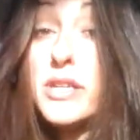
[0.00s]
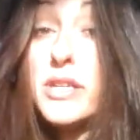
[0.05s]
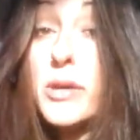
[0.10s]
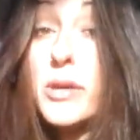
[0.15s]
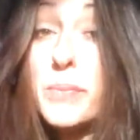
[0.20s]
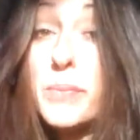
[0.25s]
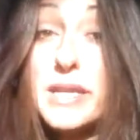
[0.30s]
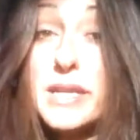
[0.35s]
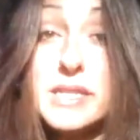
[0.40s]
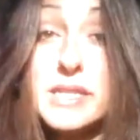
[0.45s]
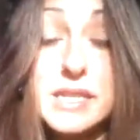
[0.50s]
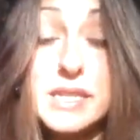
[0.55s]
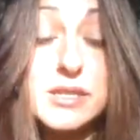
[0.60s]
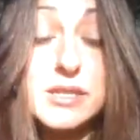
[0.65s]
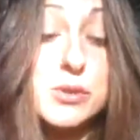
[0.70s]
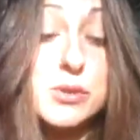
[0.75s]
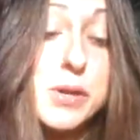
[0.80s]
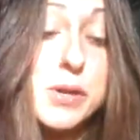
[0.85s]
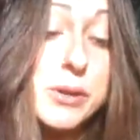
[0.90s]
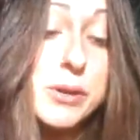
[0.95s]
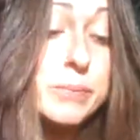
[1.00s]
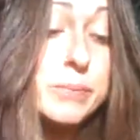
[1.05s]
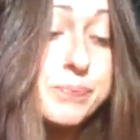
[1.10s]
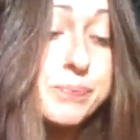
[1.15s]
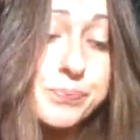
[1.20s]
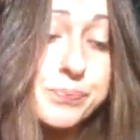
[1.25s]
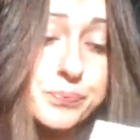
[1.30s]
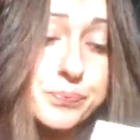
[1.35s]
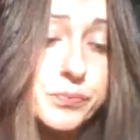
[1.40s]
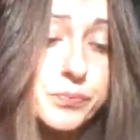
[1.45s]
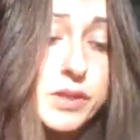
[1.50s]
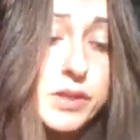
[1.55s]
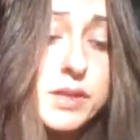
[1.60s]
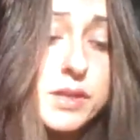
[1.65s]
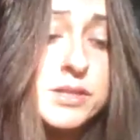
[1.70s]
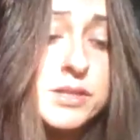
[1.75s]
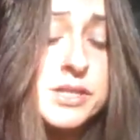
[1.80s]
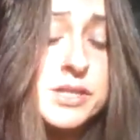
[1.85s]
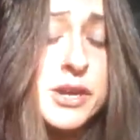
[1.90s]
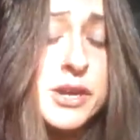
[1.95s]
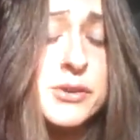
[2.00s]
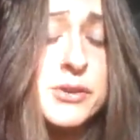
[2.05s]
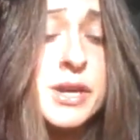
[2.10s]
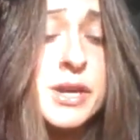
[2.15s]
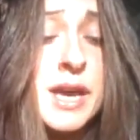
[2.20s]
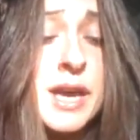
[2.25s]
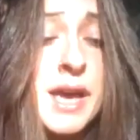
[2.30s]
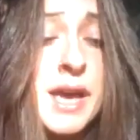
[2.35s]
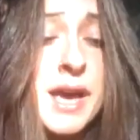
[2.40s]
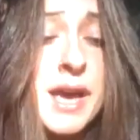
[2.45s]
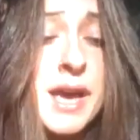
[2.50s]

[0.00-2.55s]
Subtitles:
with diabetes as well. So